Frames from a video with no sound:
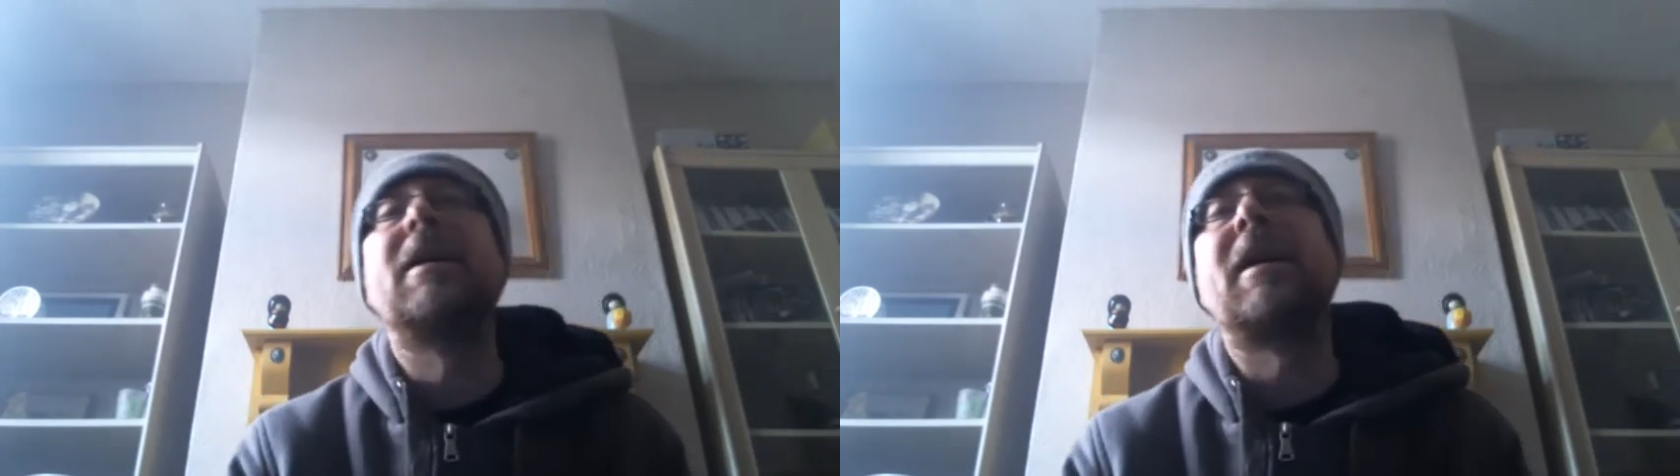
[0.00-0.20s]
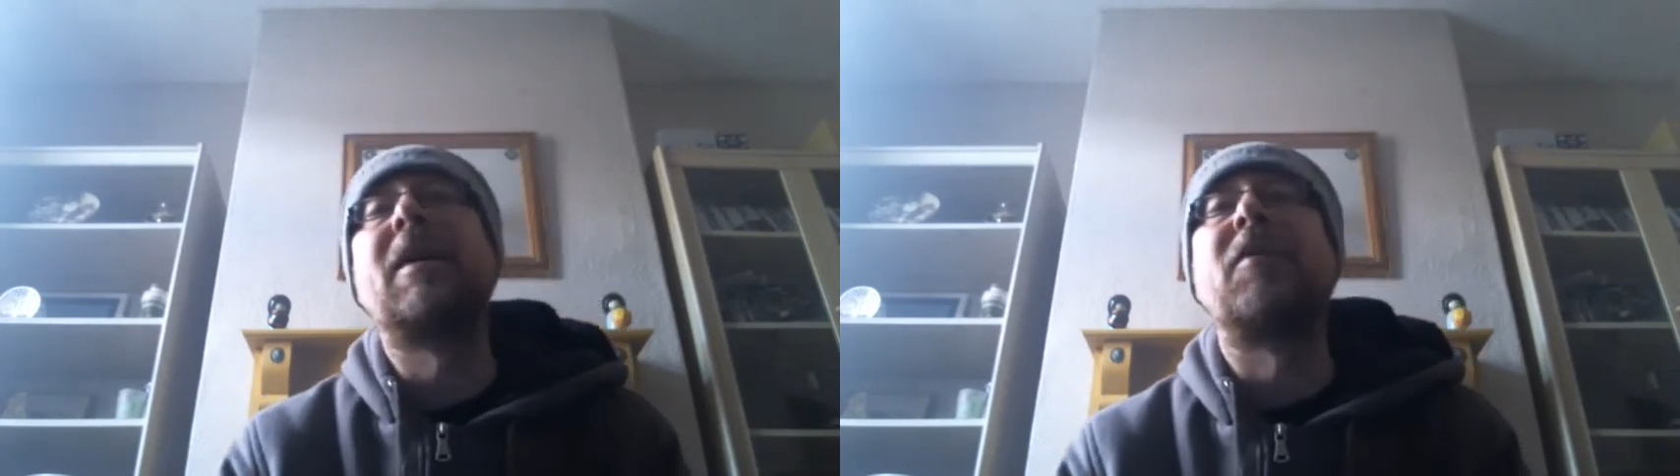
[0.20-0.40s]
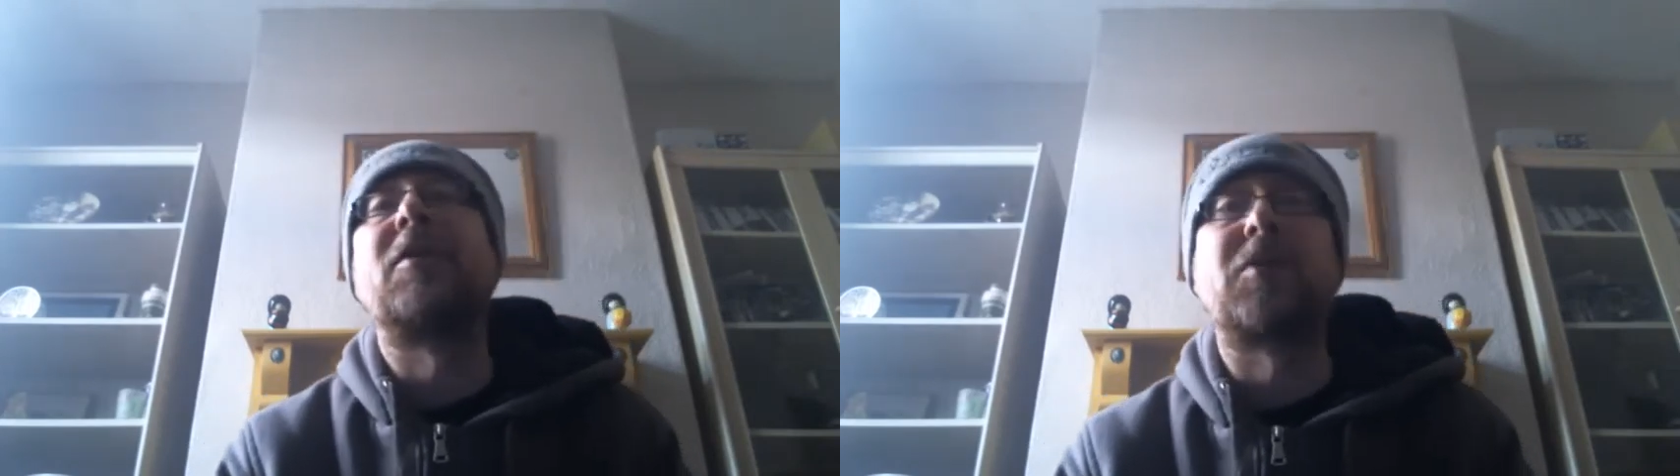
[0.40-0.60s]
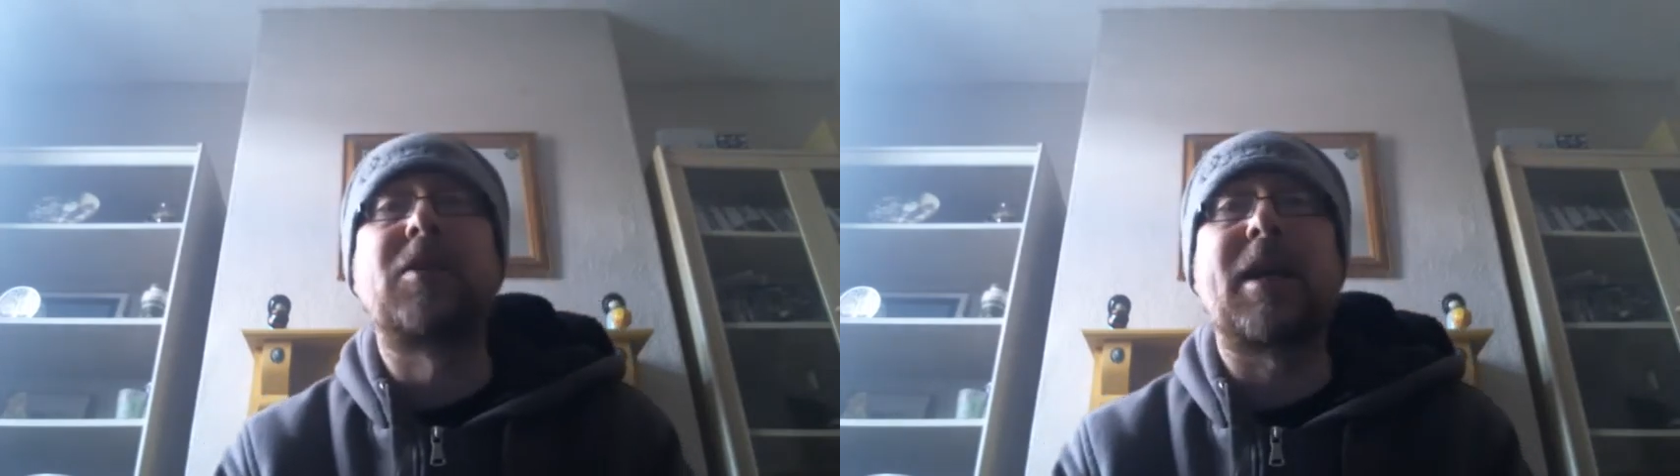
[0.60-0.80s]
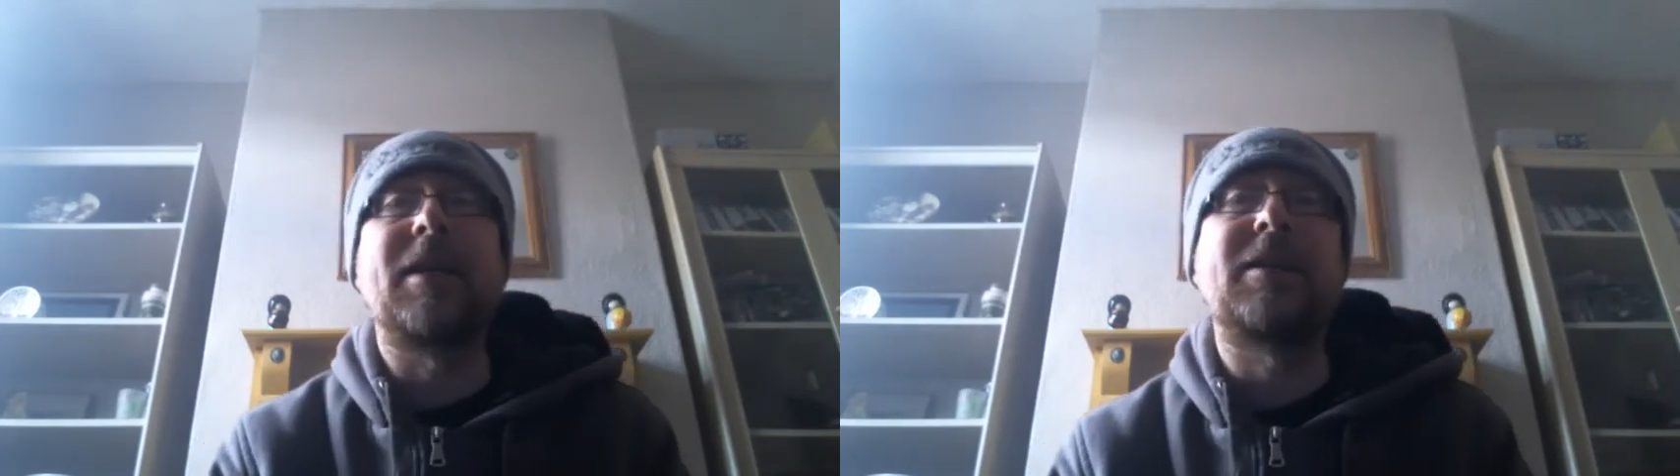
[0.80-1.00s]
individual
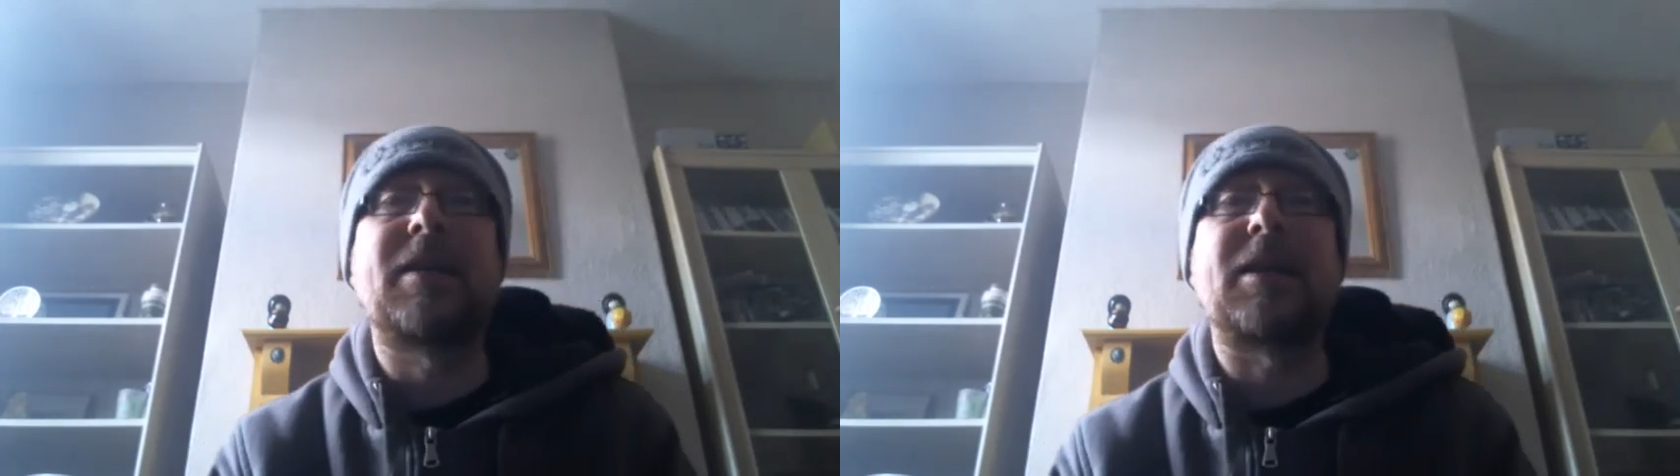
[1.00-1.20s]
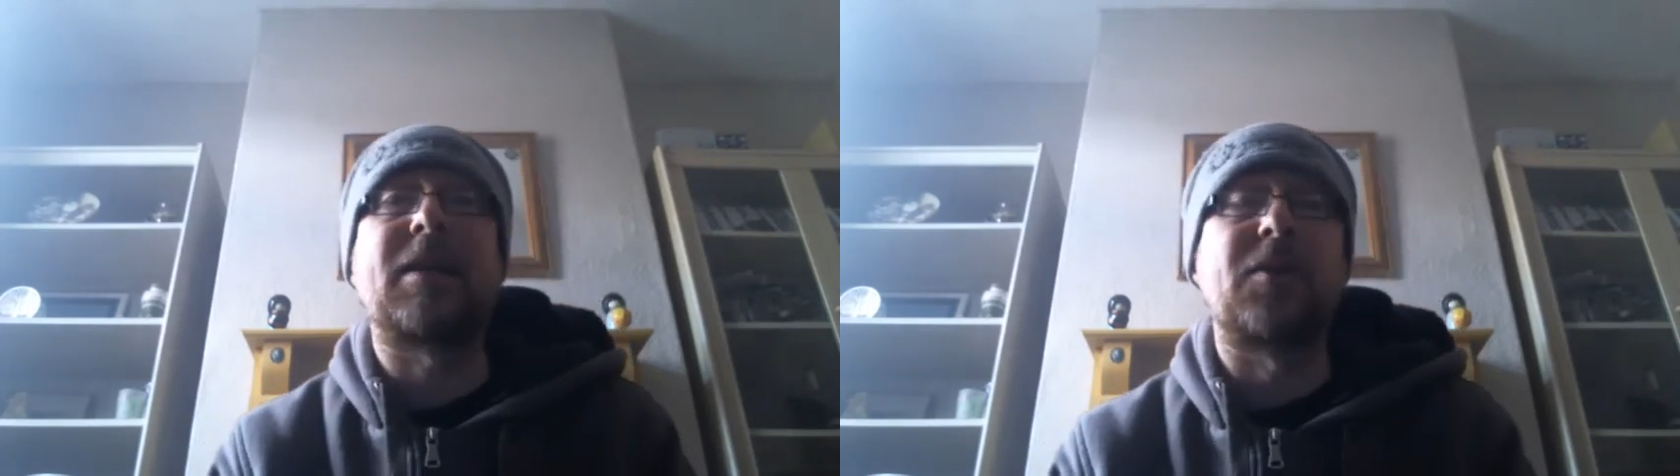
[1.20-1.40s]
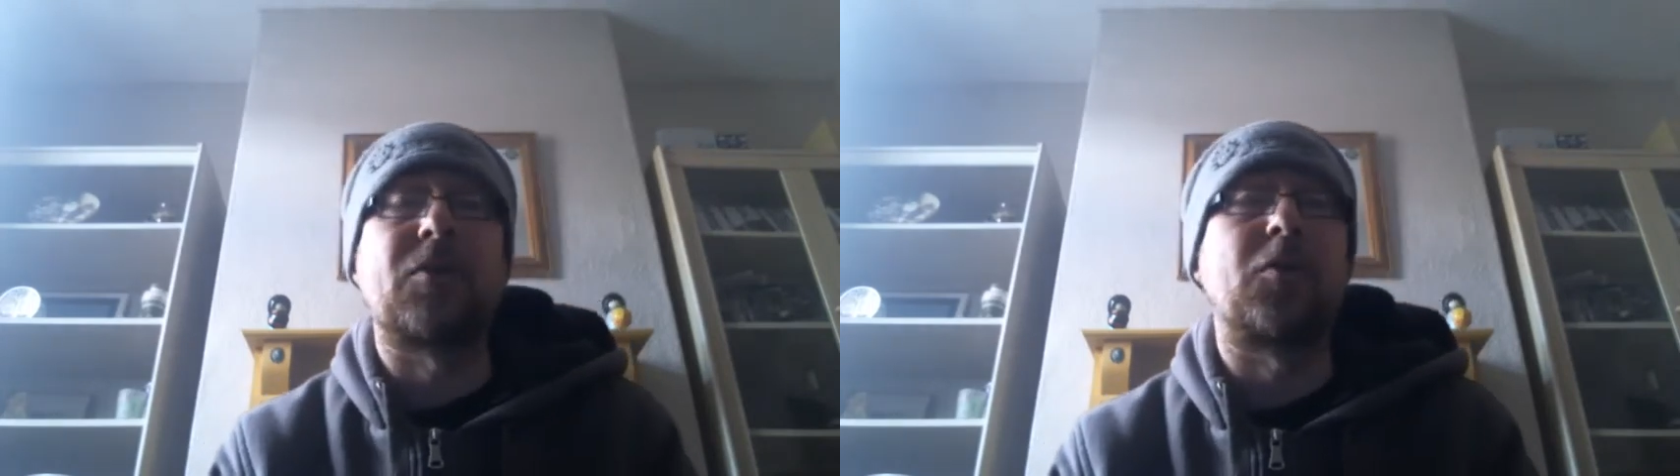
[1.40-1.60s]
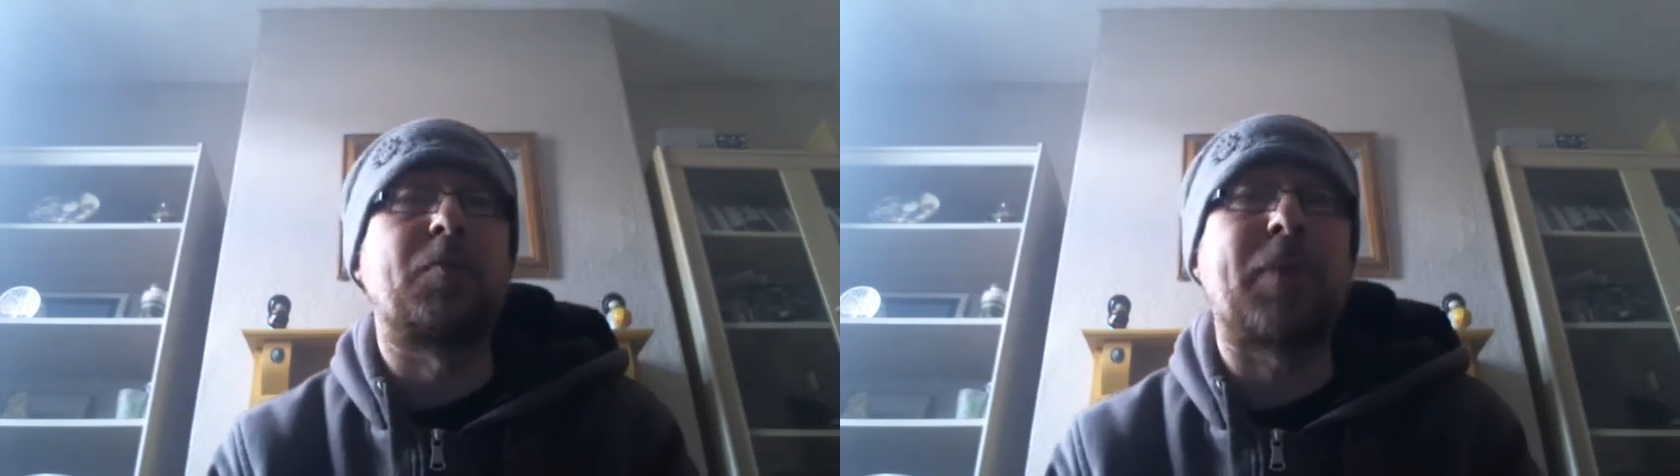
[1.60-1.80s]
taste setups and of course